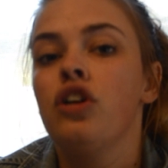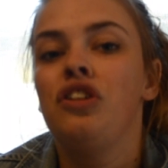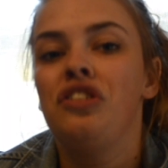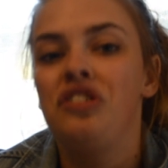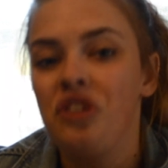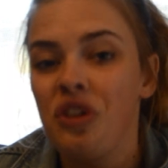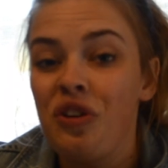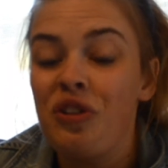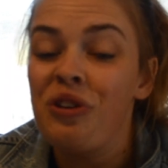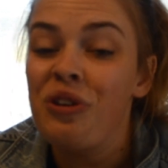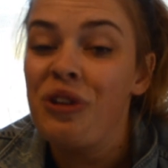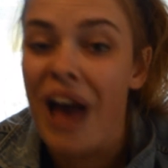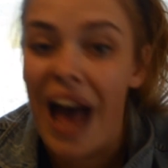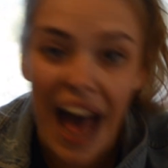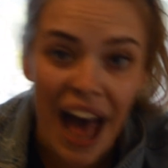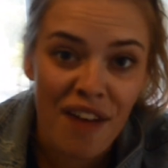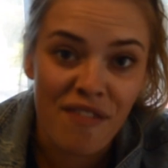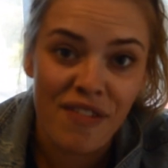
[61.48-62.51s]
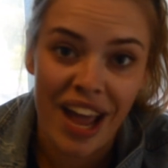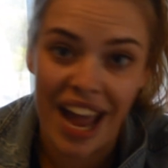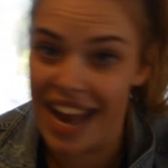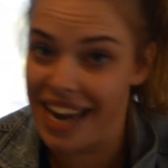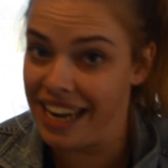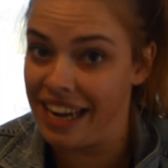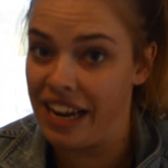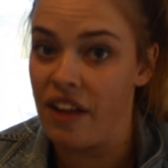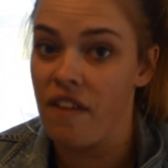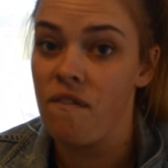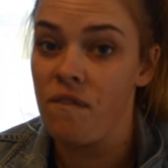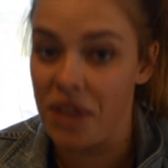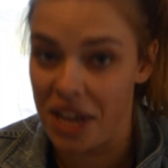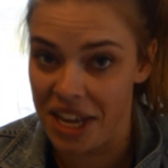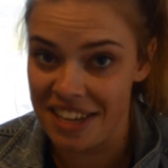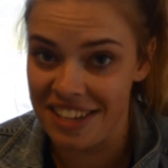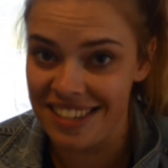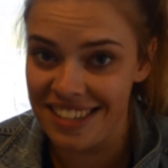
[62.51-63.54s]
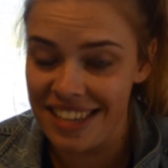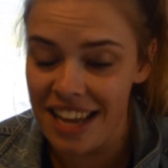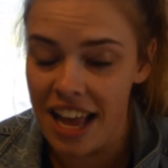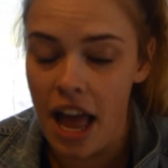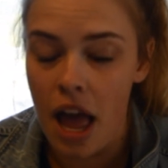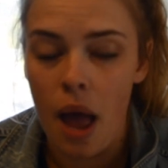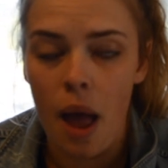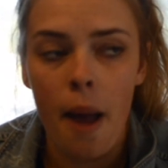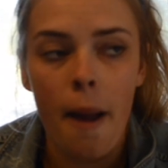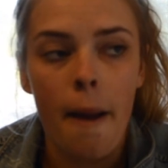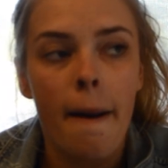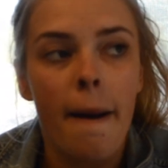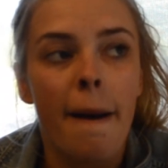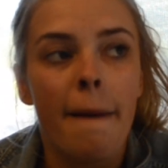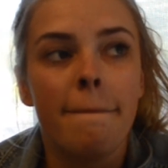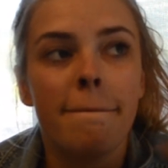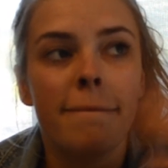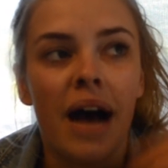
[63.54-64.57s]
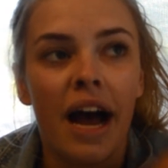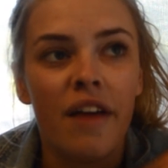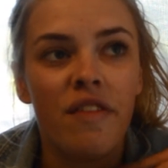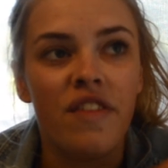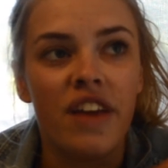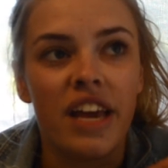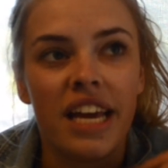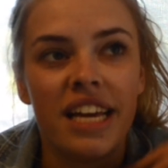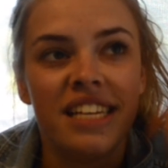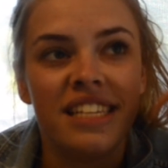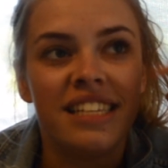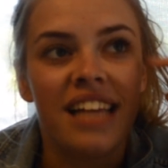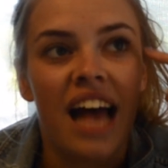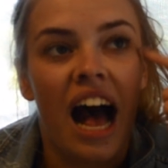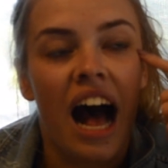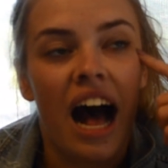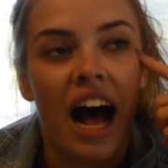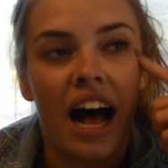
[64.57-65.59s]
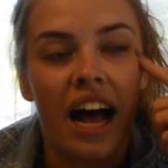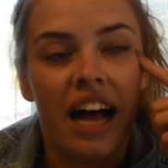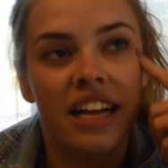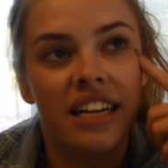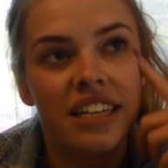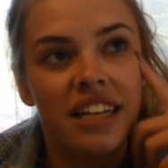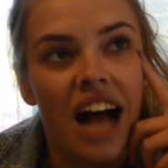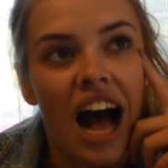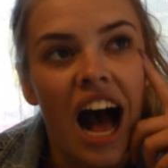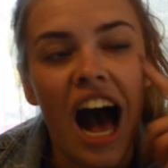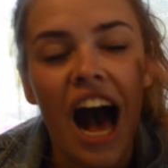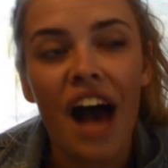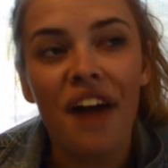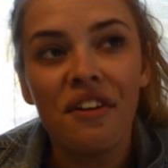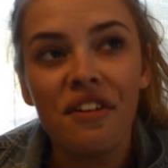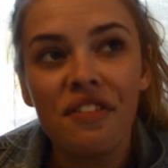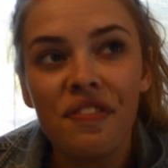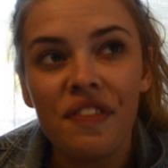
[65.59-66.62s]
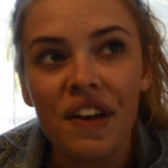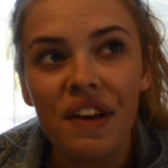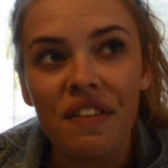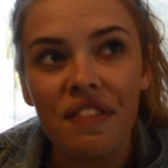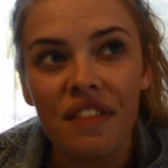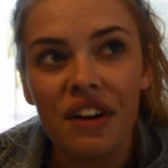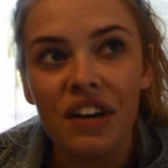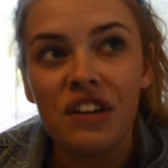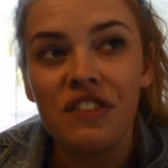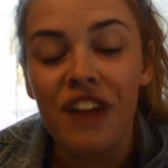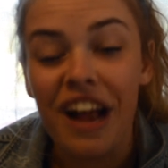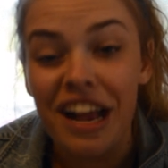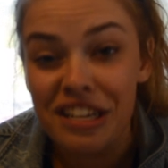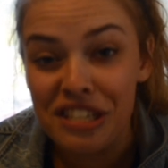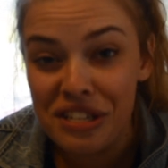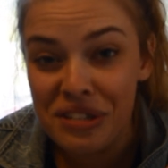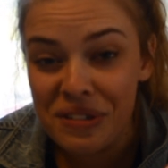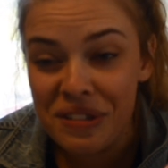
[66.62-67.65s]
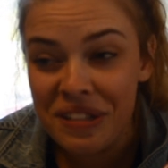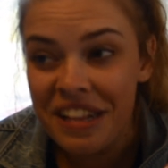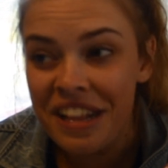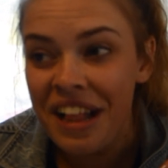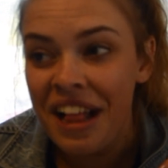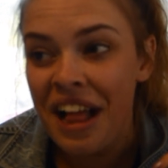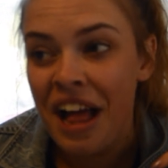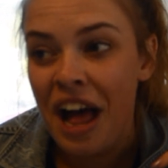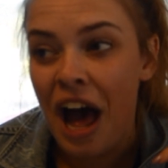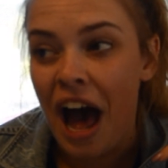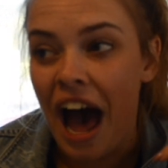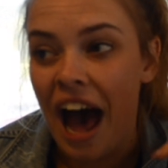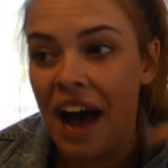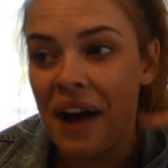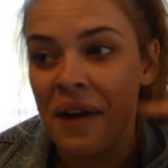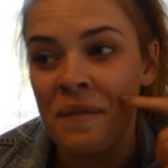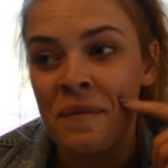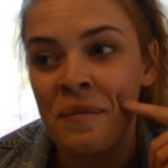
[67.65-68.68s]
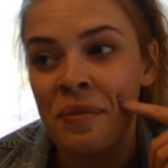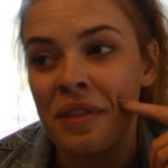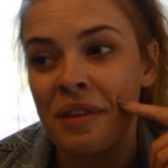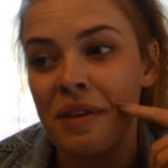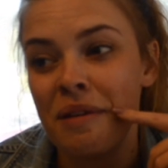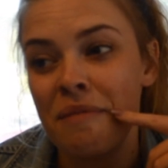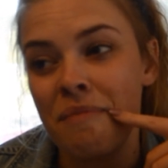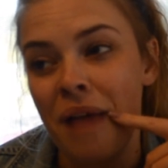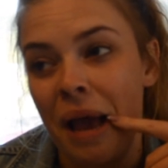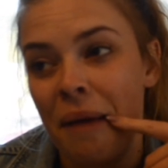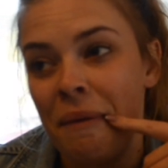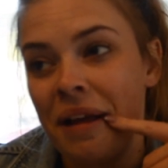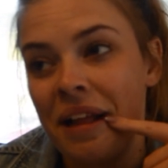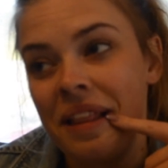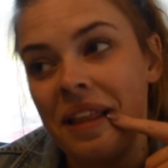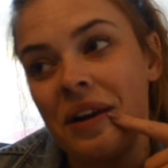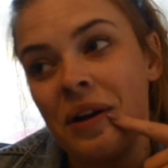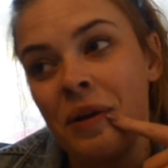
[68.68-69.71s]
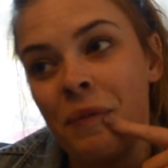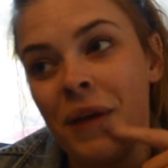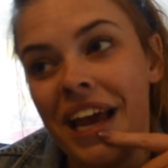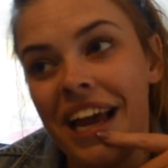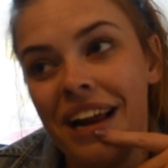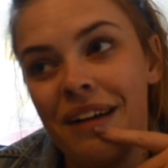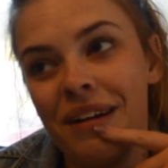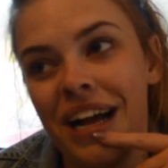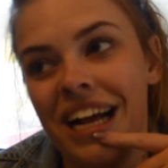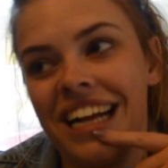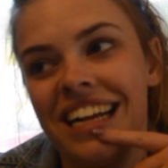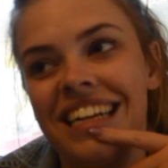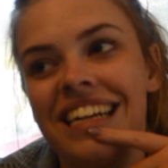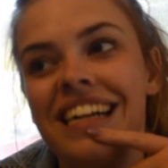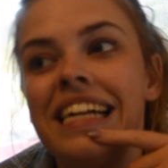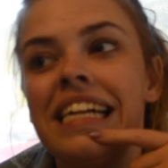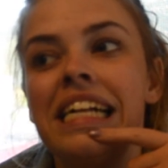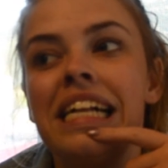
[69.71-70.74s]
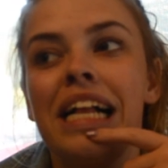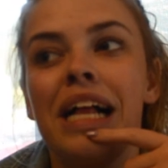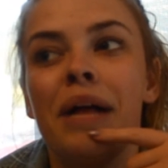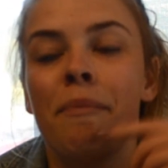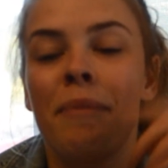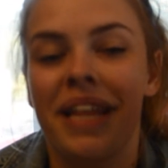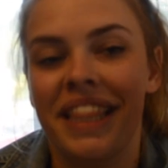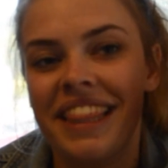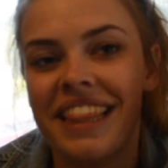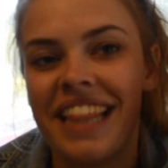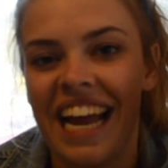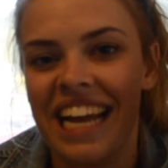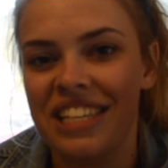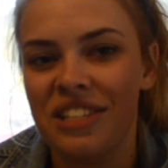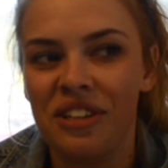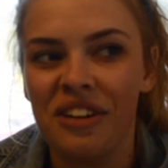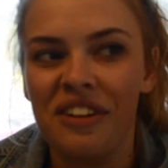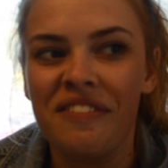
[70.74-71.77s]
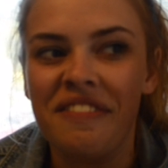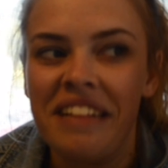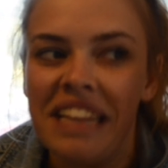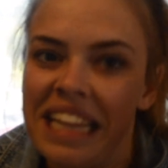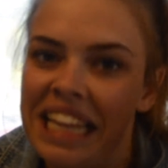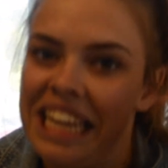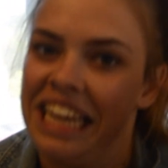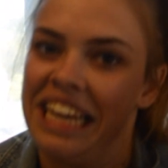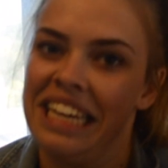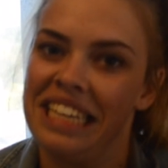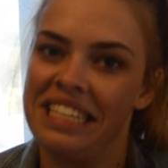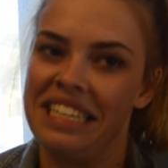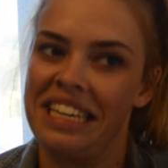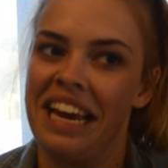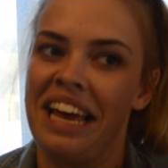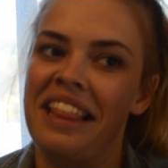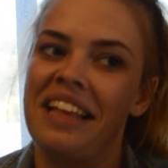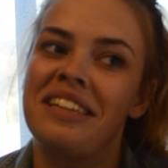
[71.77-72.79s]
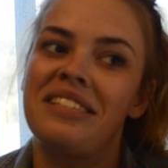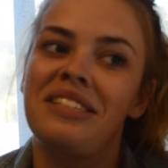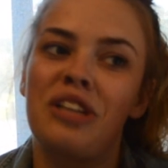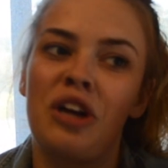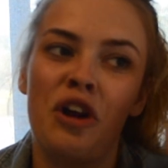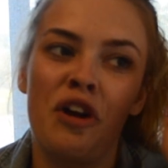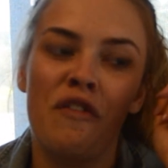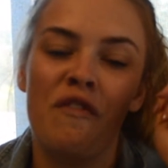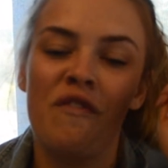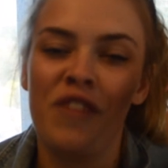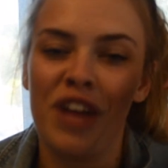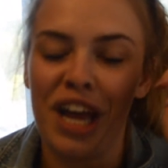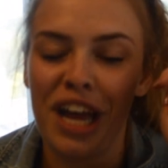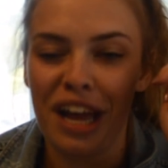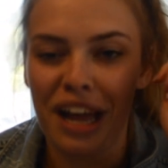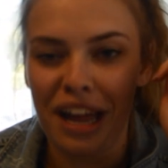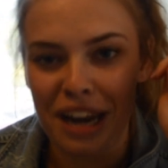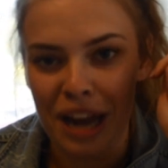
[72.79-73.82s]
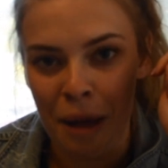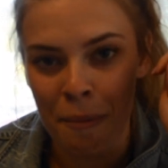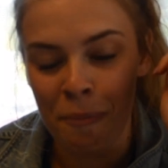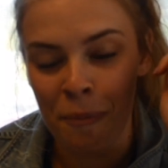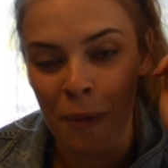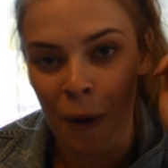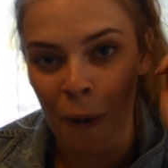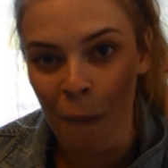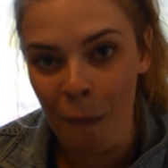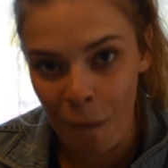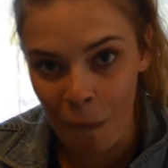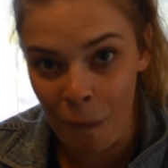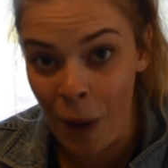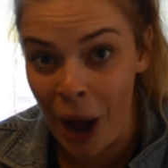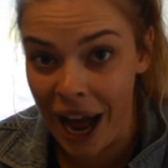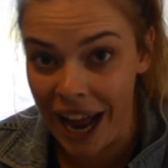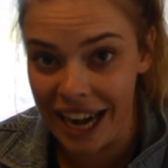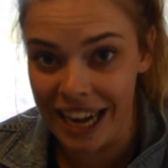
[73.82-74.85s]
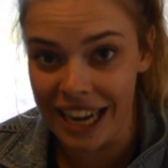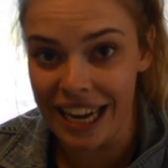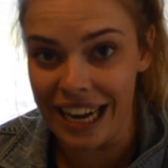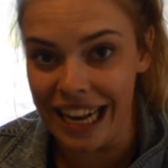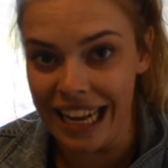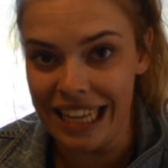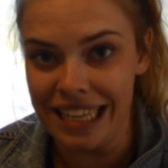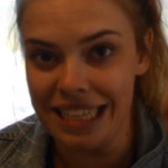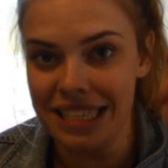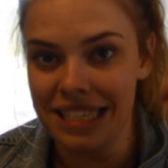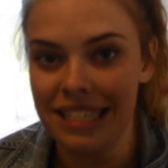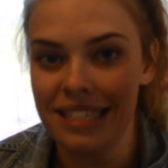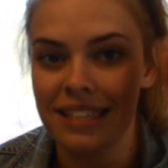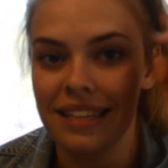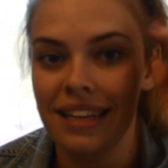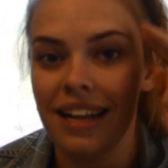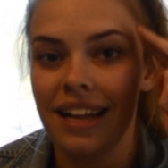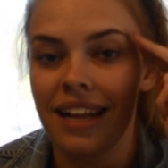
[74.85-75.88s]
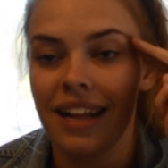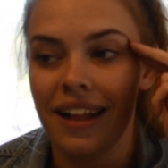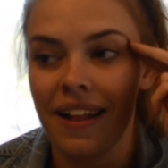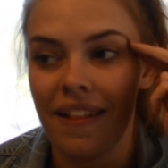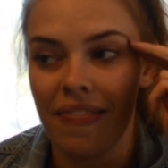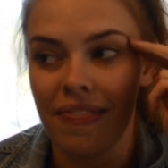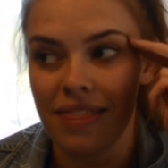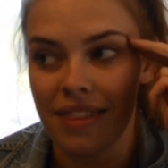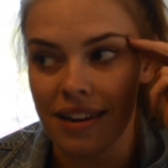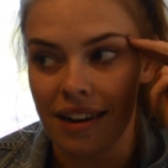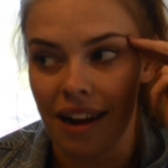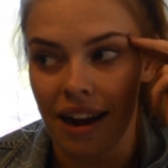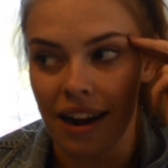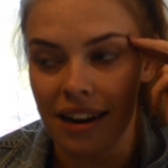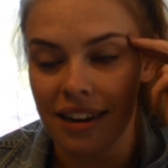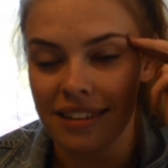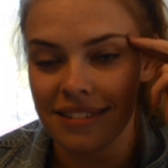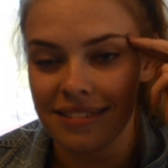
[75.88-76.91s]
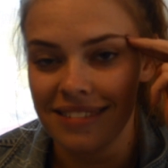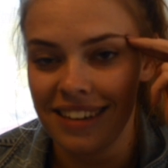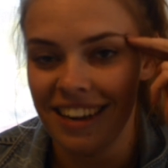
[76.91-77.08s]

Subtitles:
Do you have any fears? My fears are, I don't think they're irrational. Maybe a little bit, but they sort of link together. So fear number 1 is the dark.